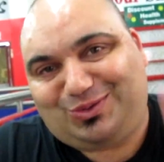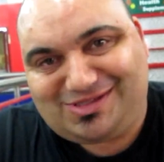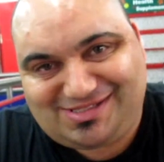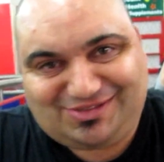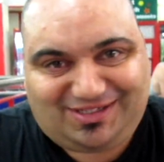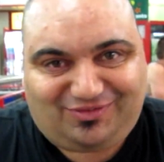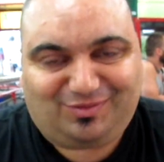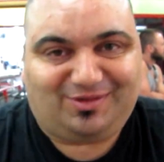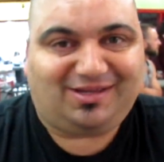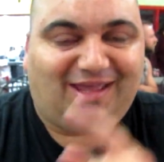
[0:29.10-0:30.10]
What's good
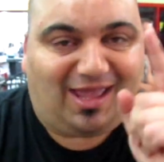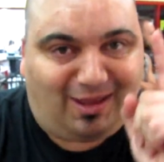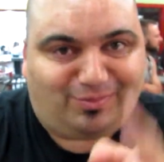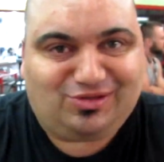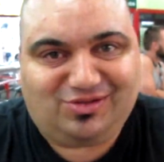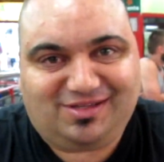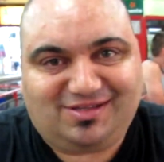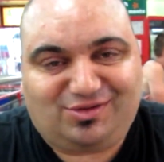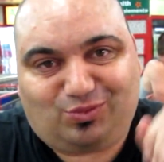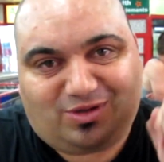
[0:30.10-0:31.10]
everybody? Happy New
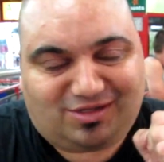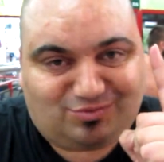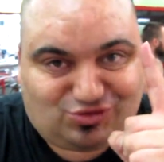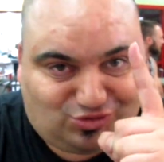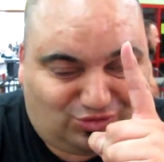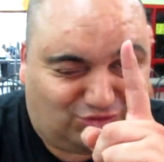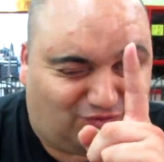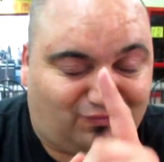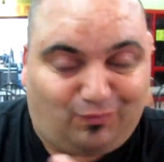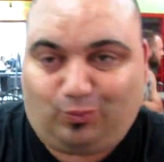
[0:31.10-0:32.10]
Year's. Welcome to
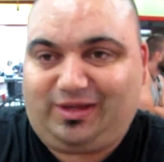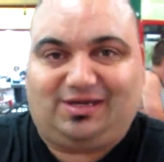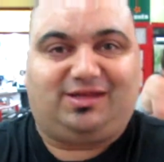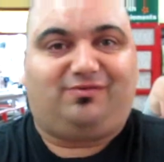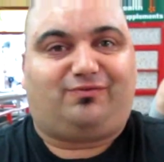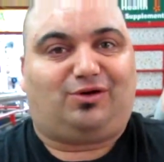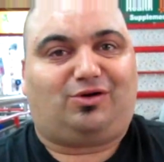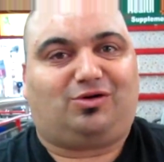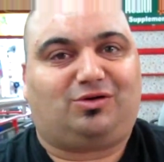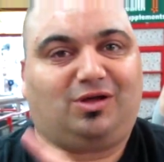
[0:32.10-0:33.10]
your weekly
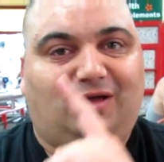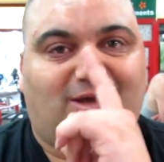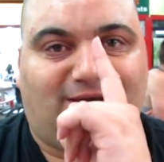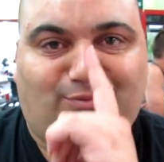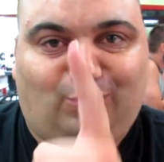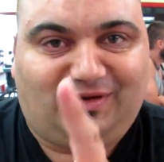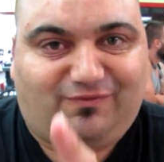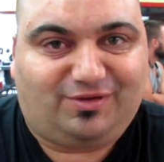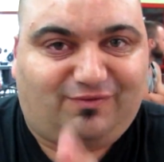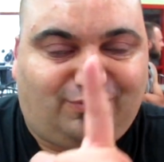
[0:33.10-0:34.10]
vlog number one
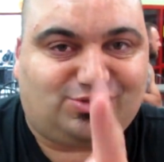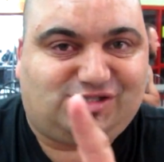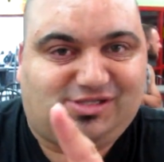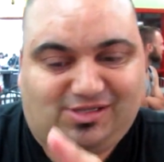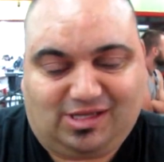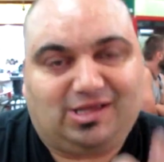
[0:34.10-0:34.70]
for the first year.